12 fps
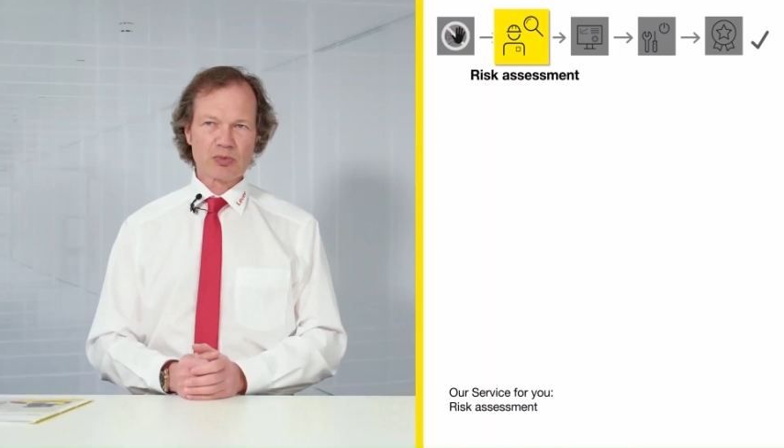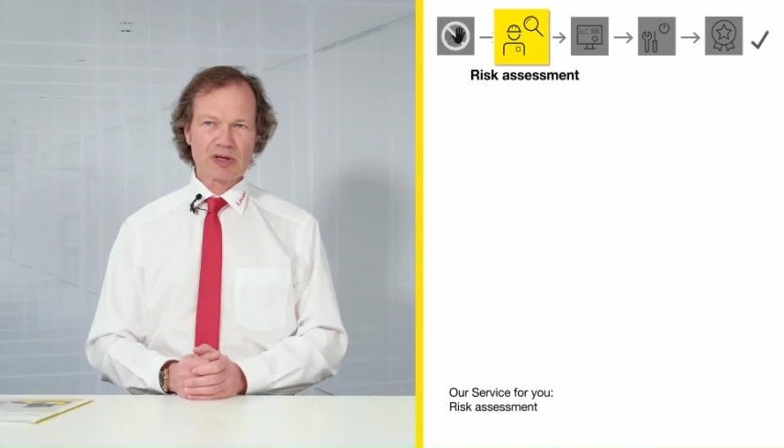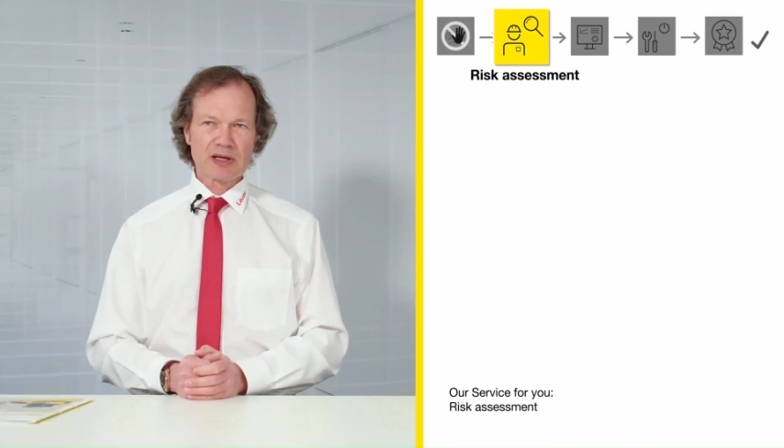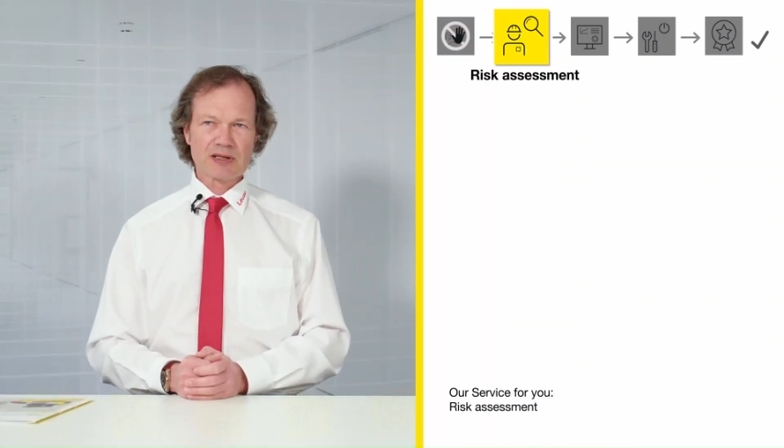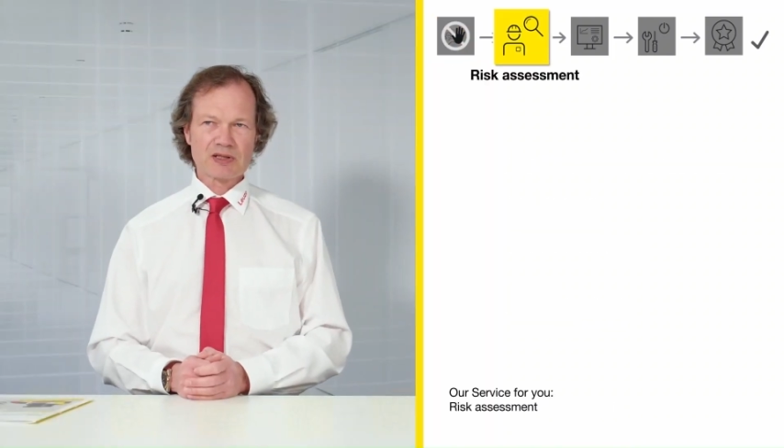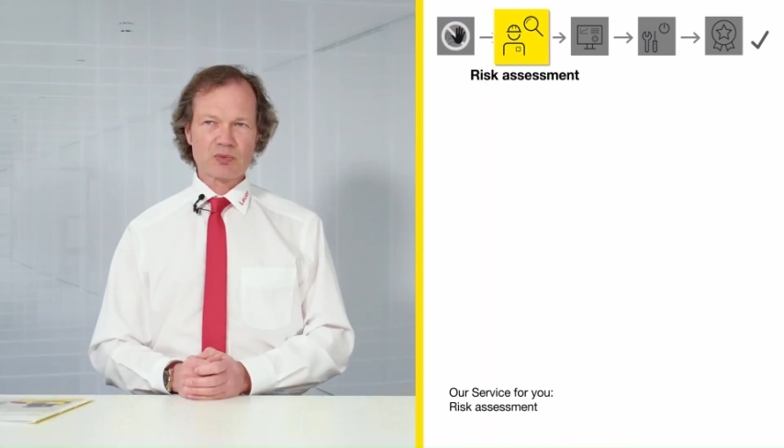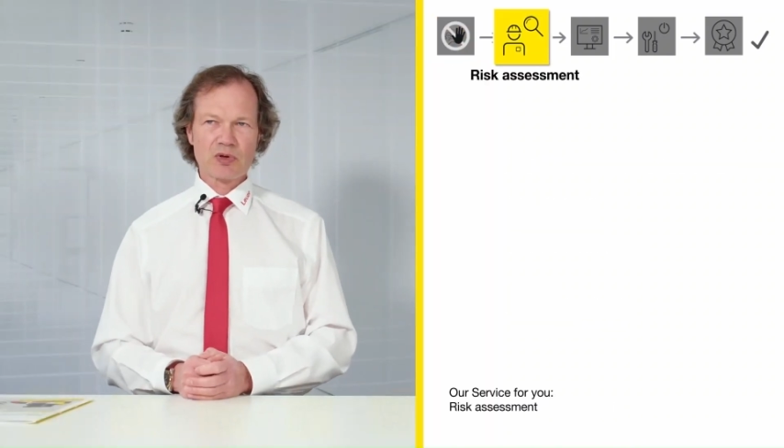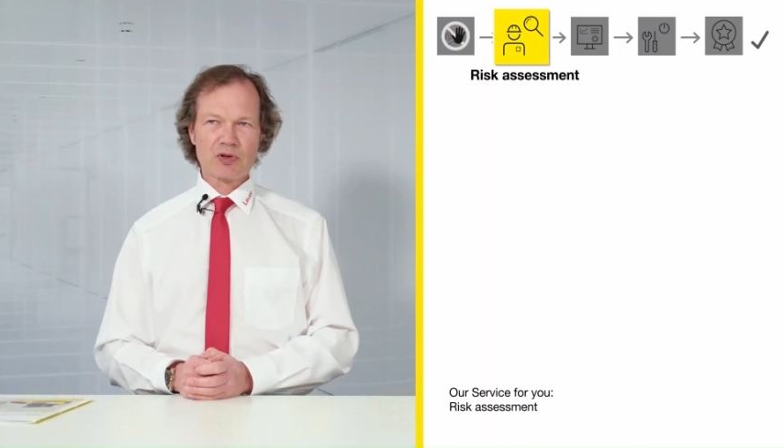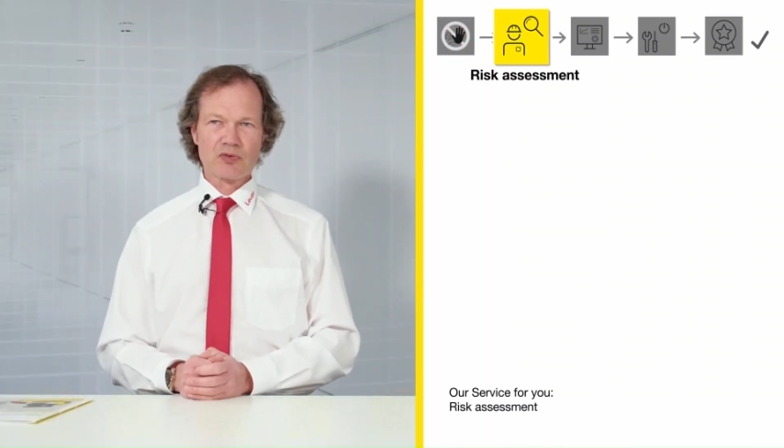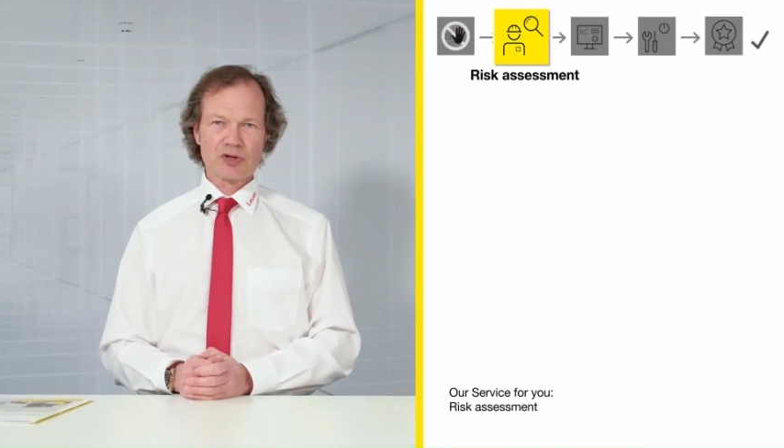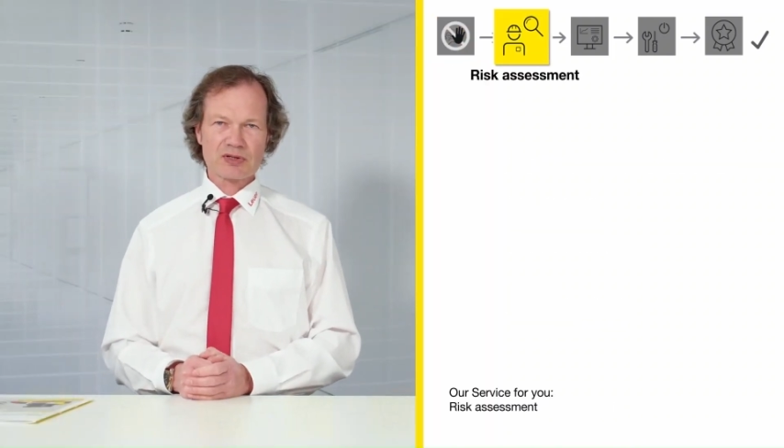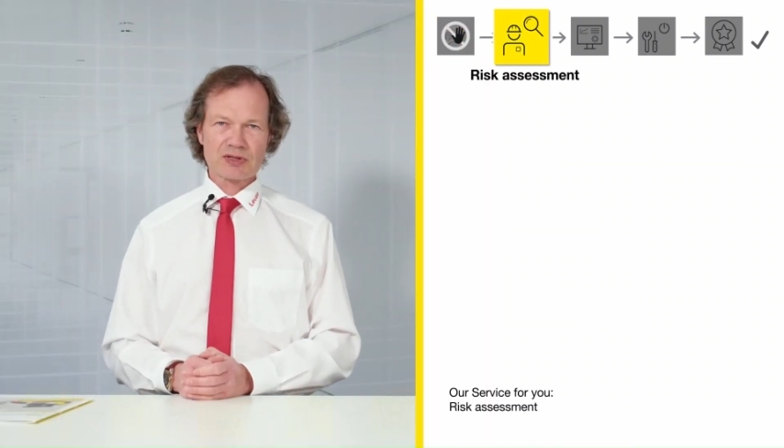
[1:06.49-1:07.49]
begins with the
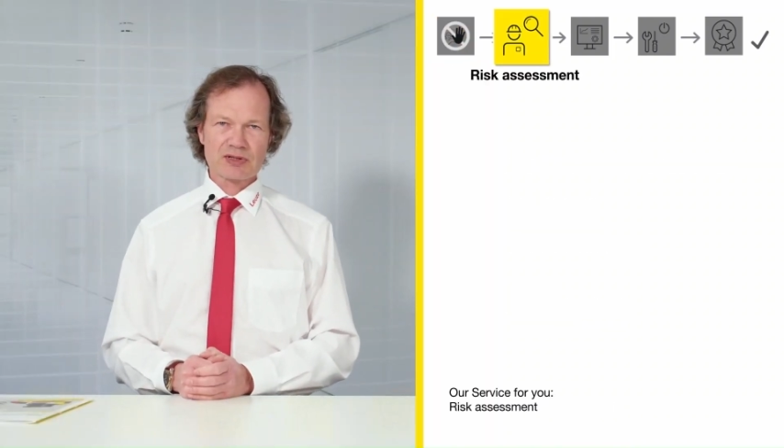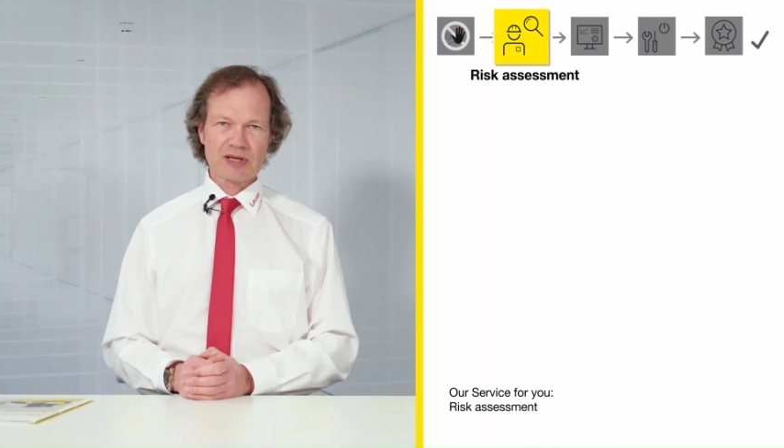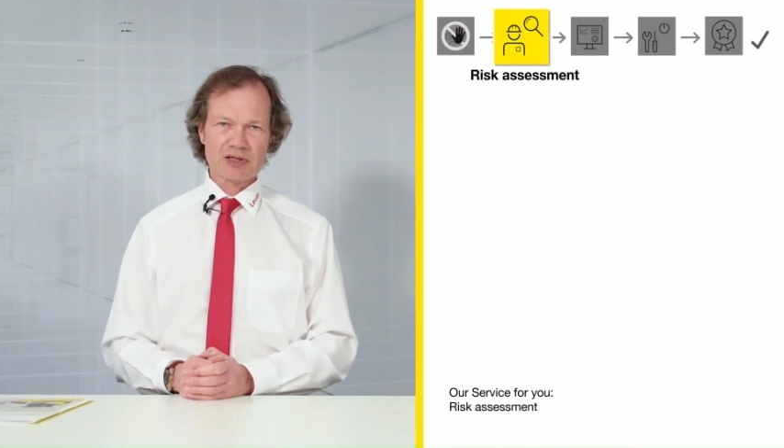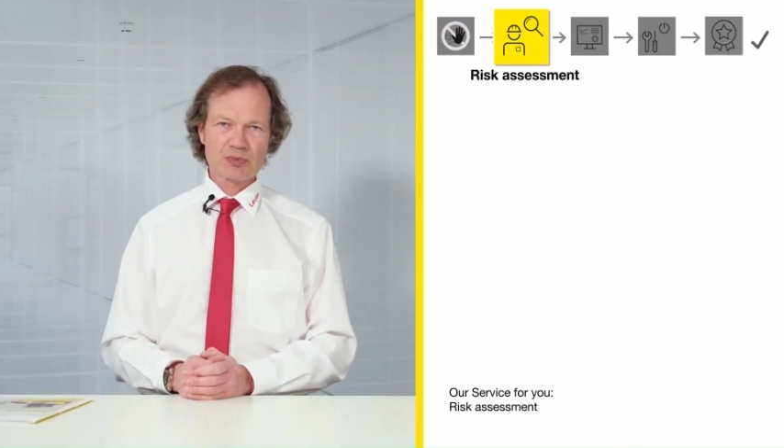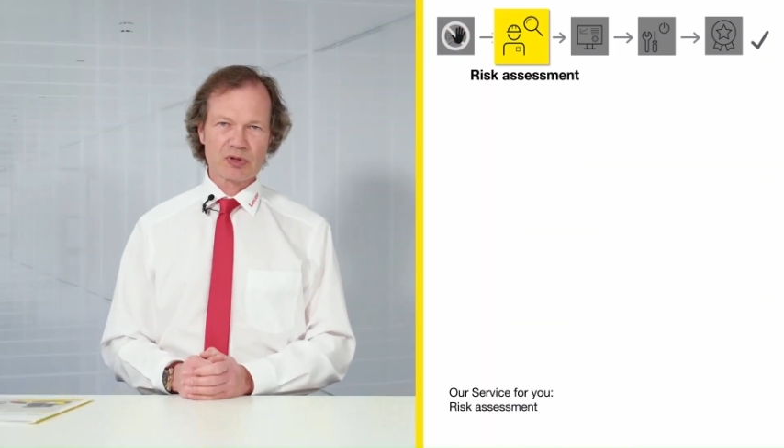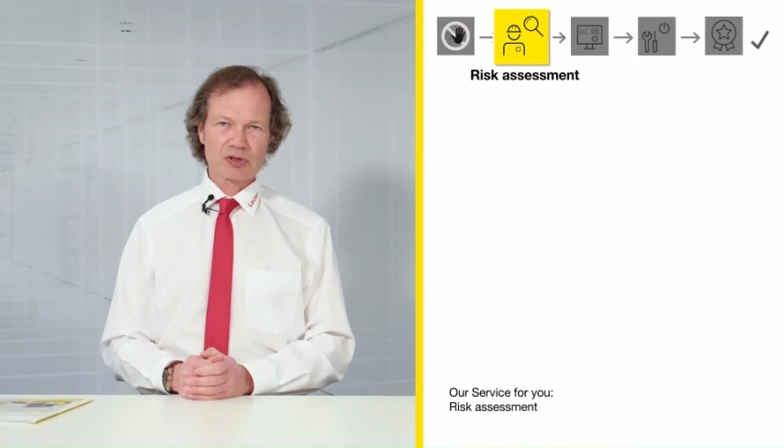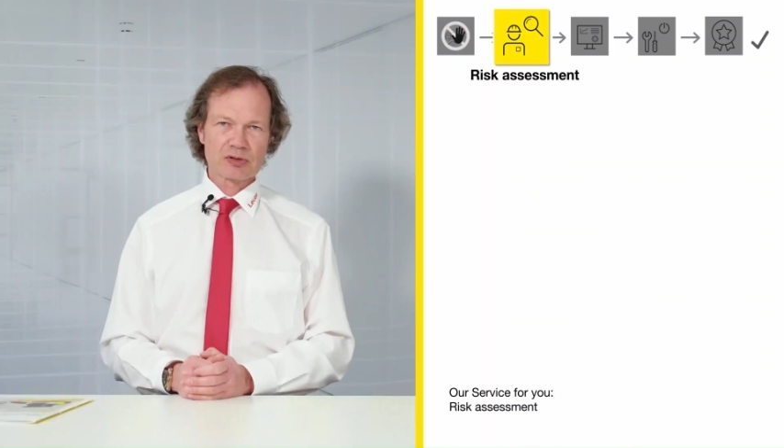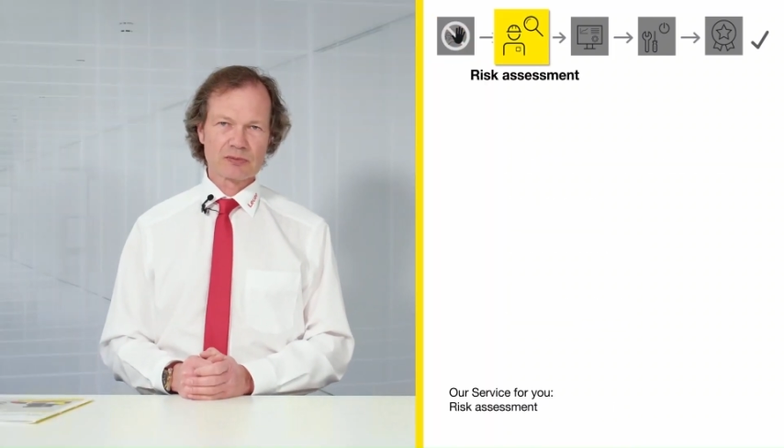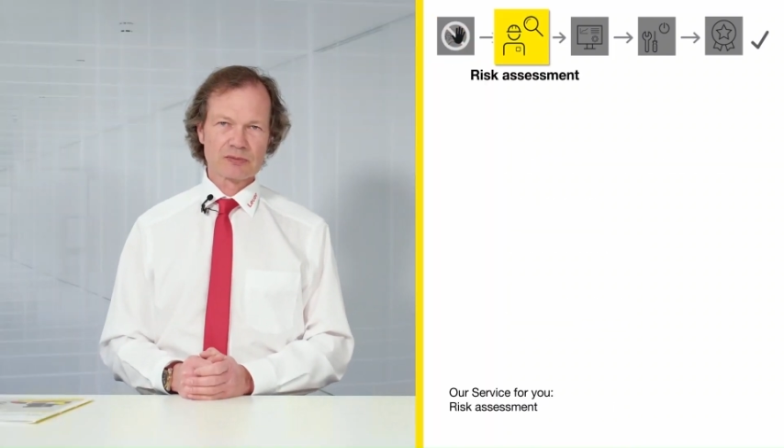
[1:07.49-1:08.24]
risk assessment.